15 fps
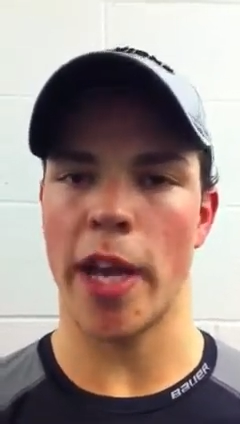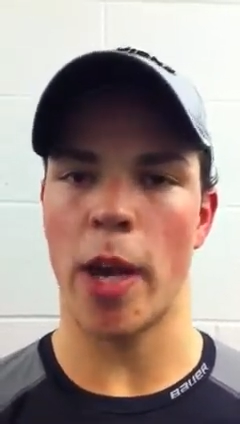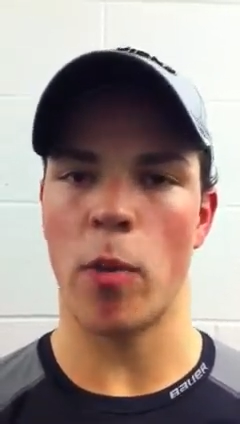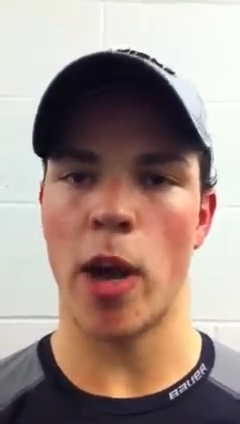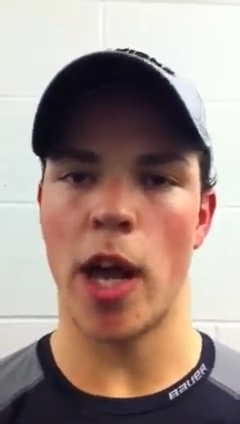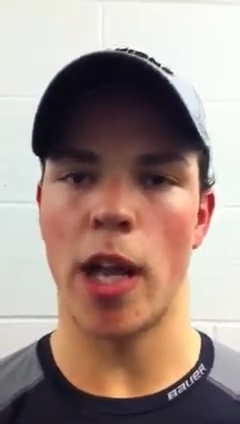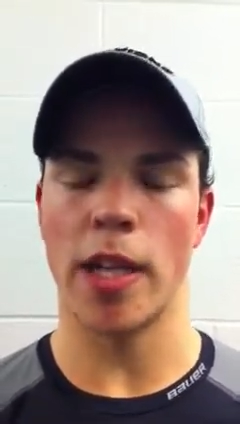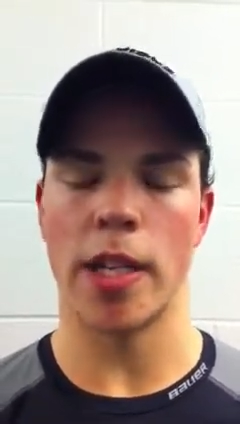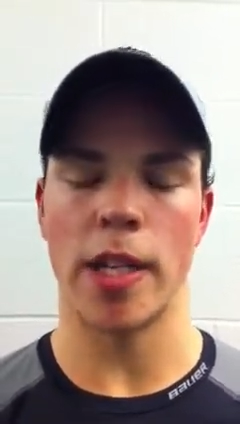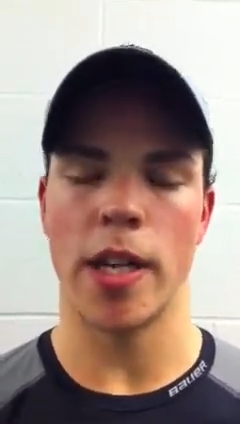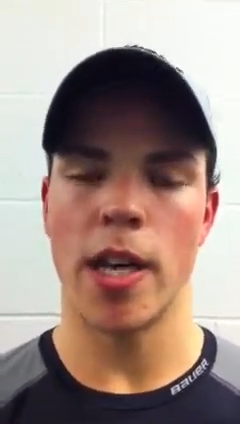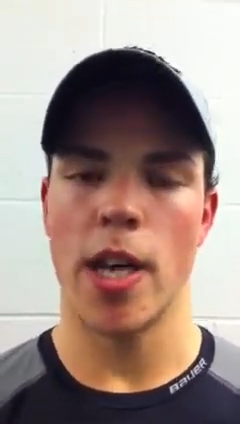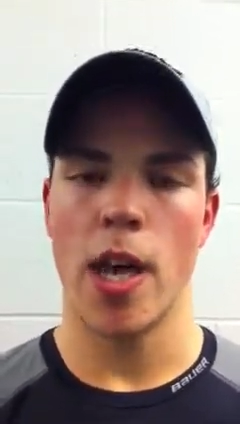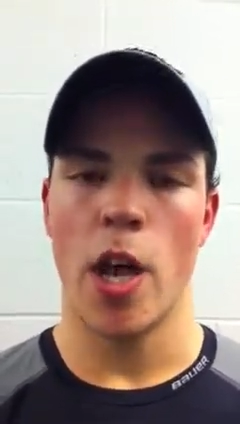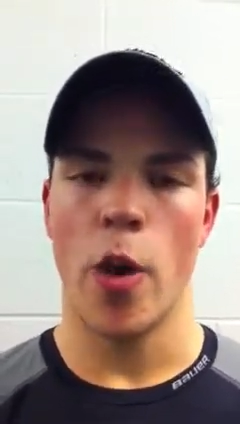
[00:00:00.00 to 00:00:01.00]
playing well, and
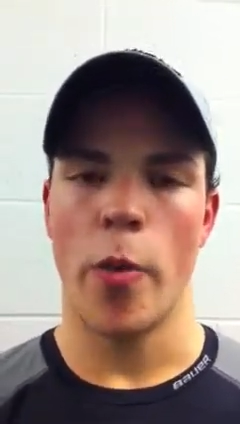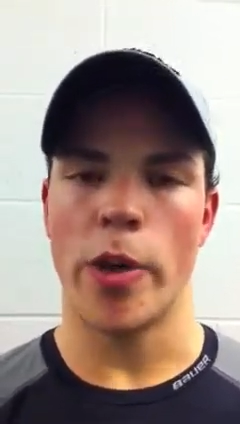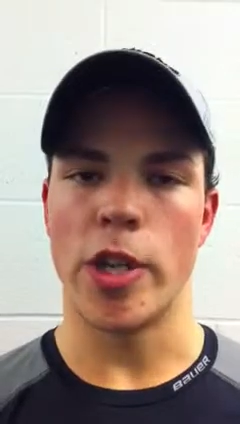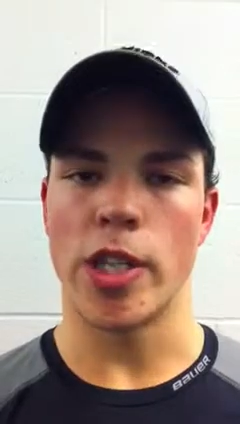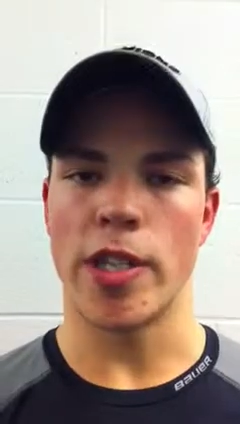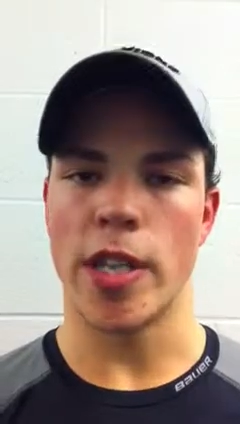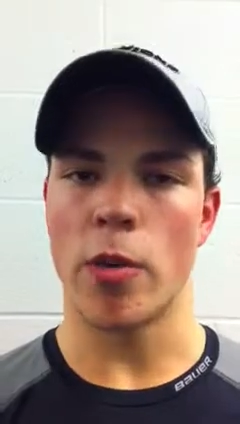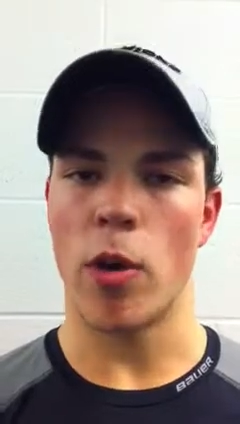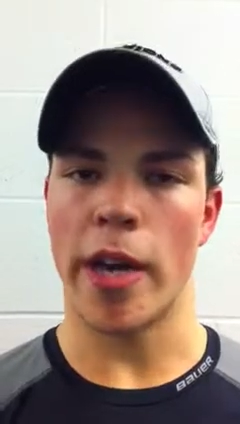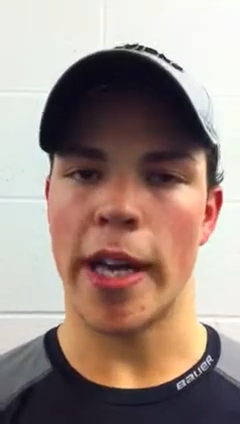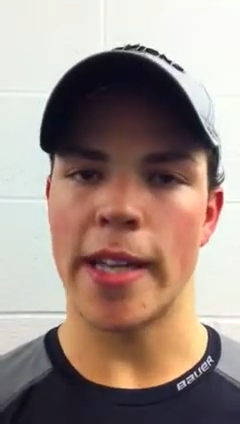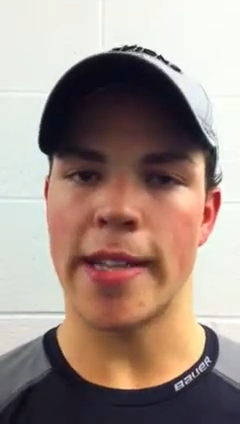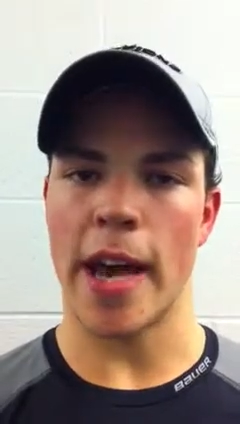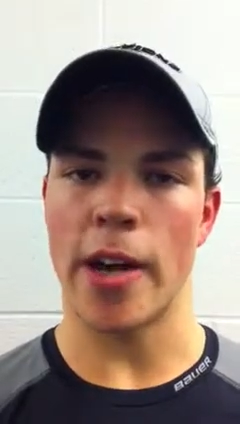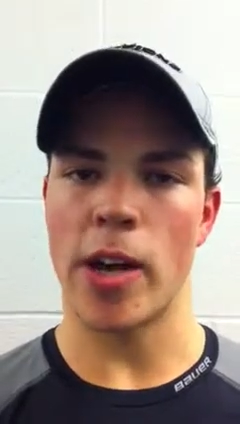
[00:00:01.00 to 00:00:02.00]
we just didn't want to
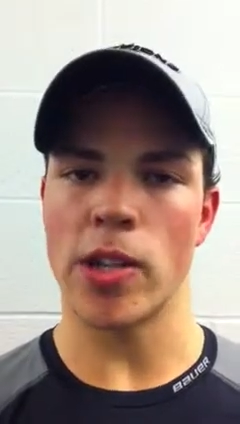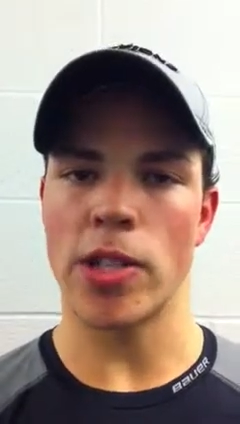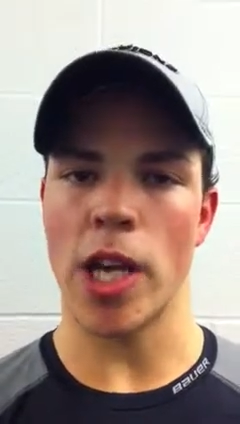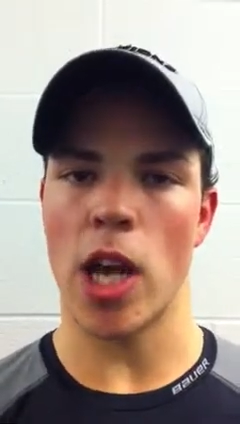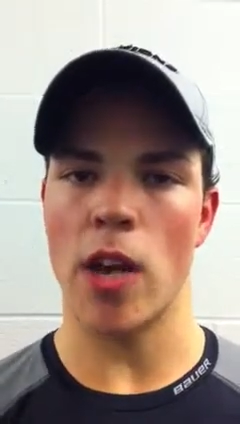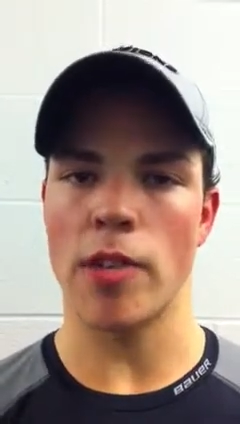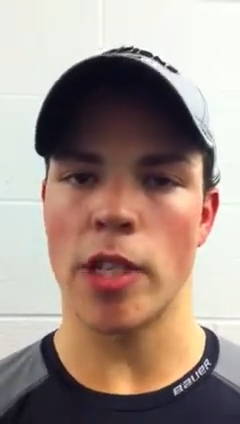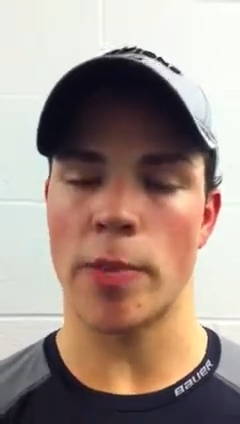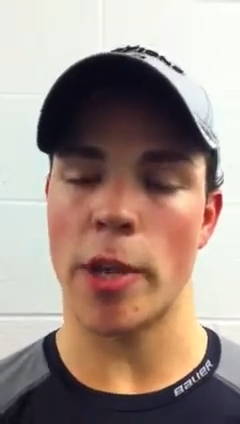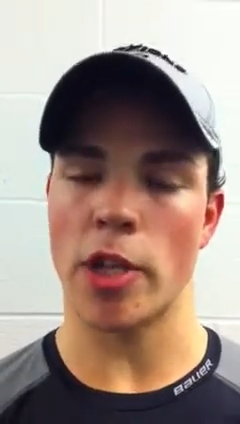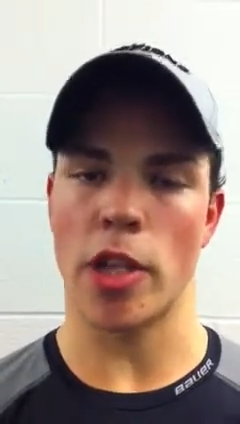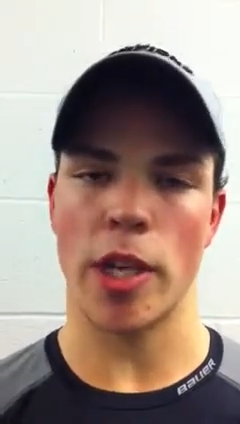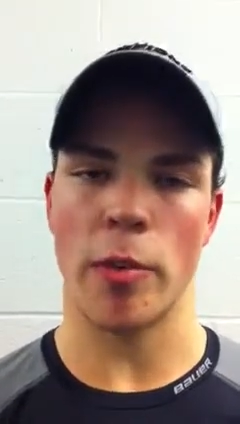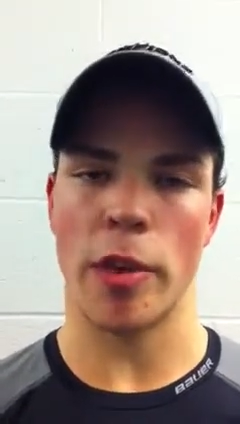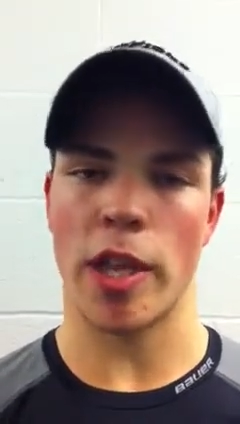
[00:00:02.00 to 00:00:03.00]
get down on ourselves,
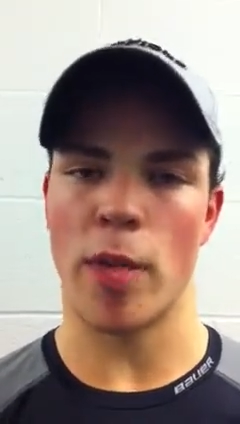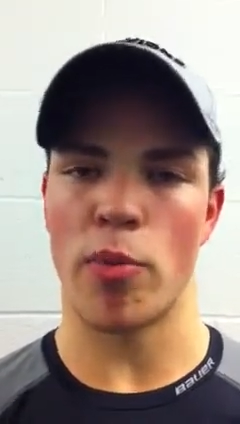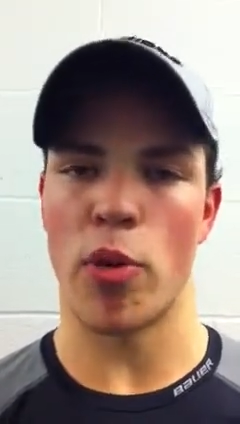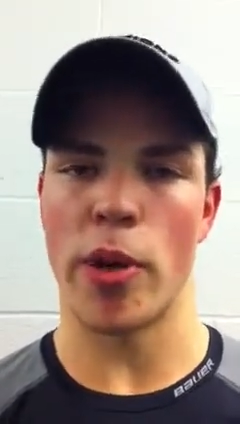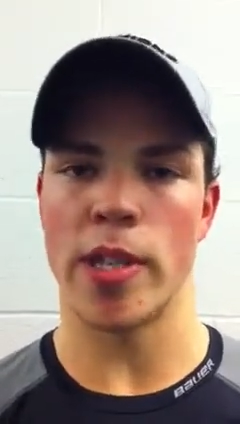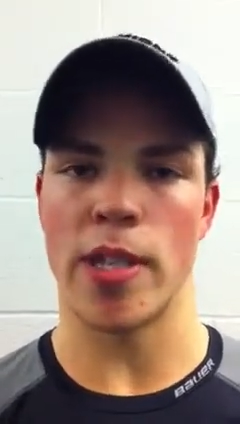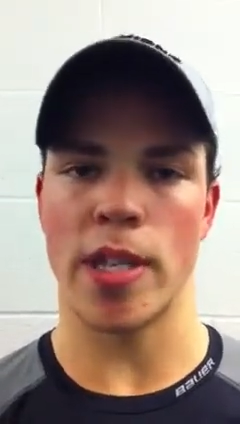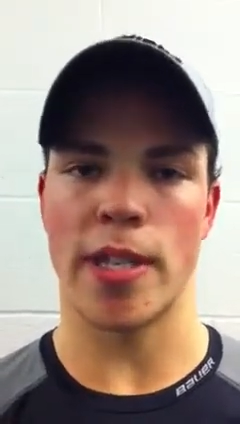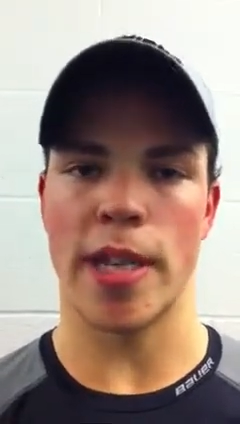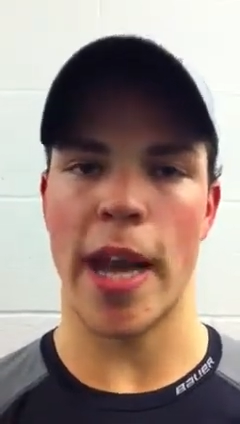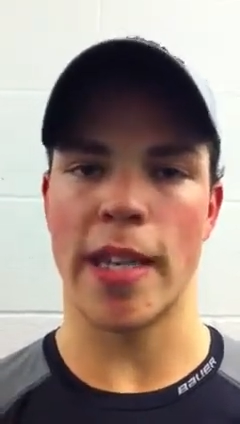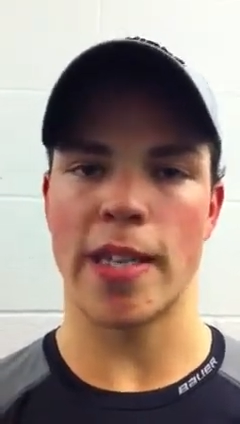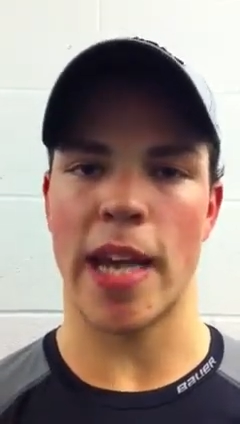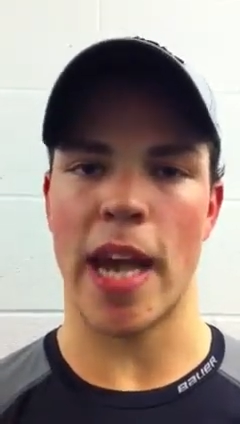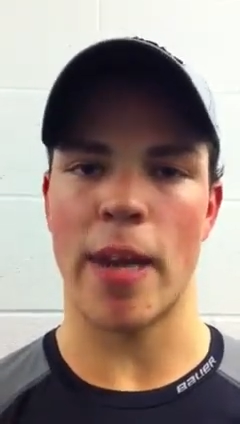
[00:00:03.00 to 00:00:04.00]
especially with the importance of the
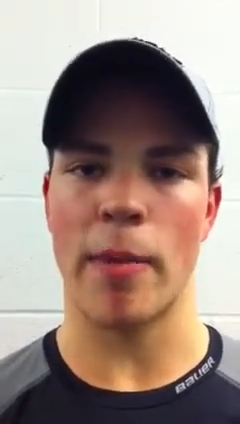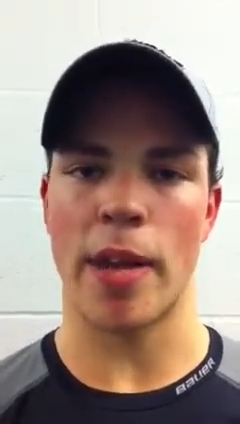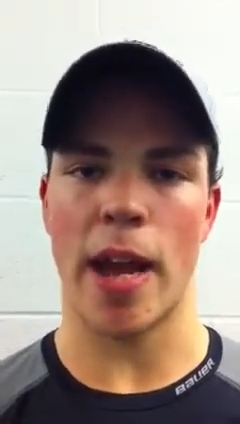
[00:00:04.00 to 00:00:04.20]
tonight's game.